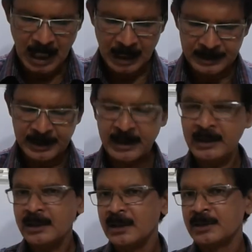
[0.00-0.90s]
I
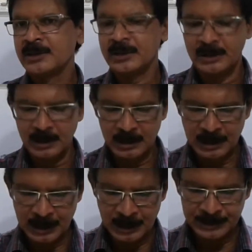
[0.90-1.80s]
think the girl
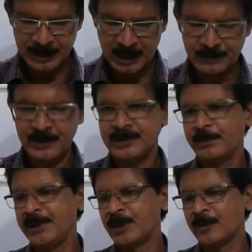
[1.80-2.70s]
herself is
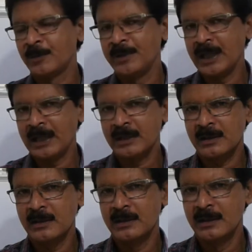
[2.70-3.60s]
a bit of a
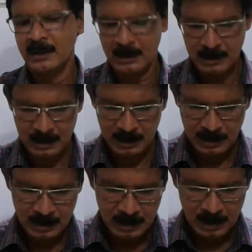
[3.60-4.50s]
miracle.
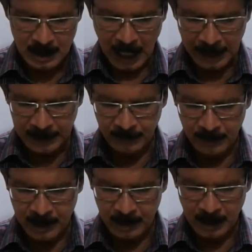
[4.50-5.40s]

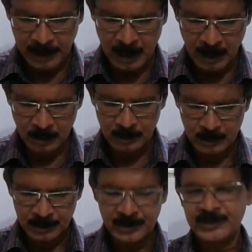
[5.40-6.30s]
Anyhow,
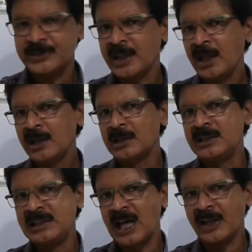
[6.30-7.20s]
this is our
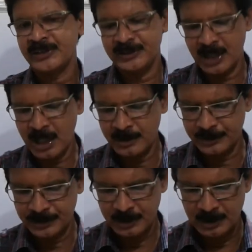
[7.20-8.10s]
last chance.
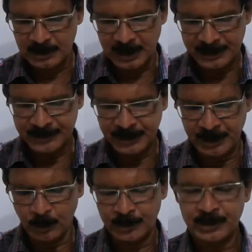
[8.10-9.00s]
Let's
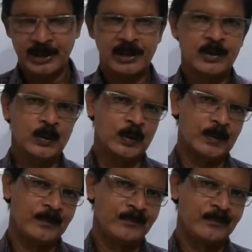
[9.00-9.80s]
see what she can do.